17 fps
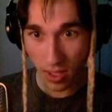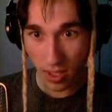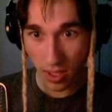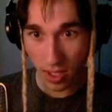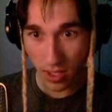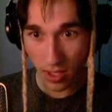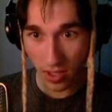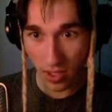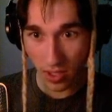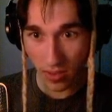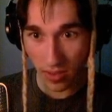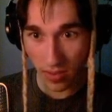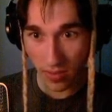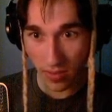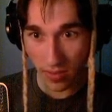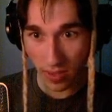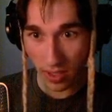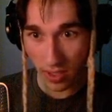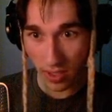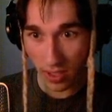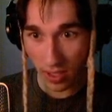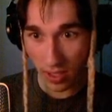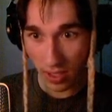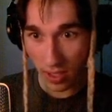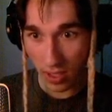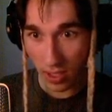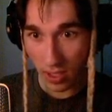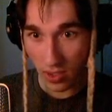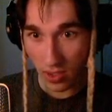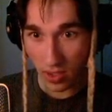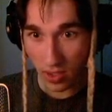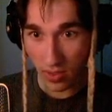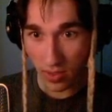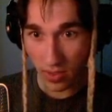I tried to run for it. I
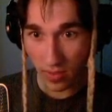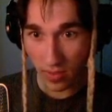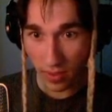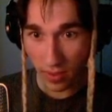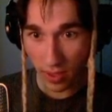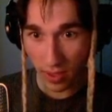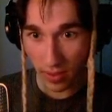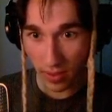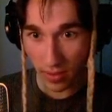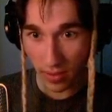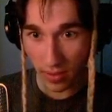tried to run for it.